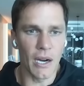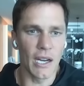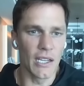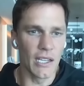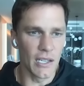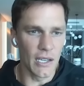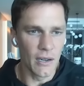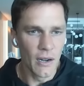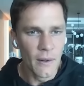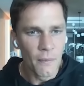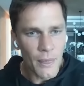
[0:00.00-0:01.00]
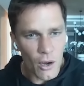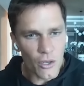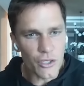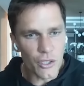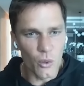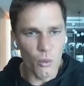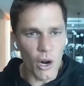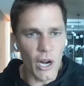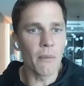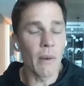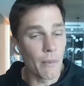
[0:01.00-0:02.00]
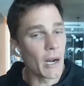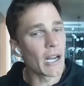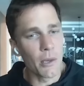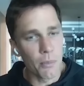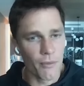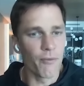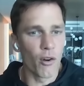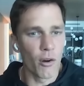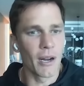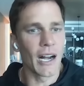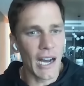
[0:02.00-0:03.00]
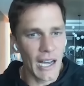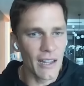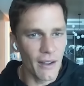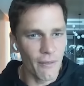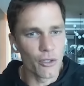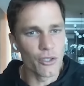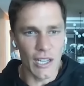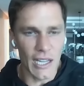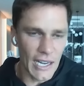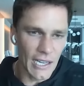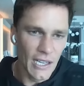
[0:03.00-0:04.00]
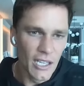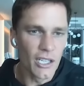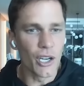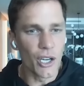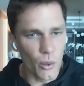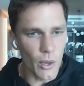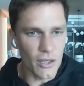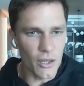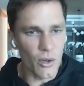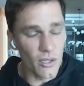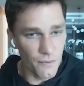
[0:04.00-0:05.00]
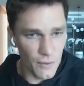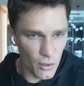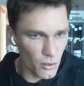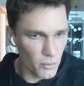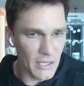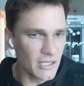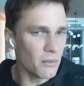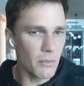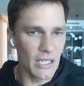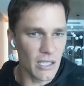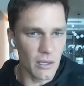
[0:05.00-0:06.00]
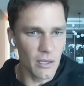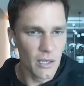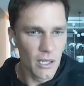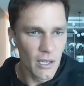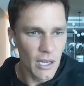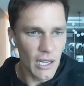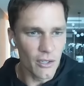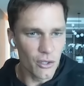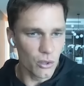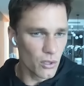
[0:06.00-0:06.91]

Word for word: Let him be fat and out of shape. In terms of physique, he let himself go so much that it's really sad, said Brady.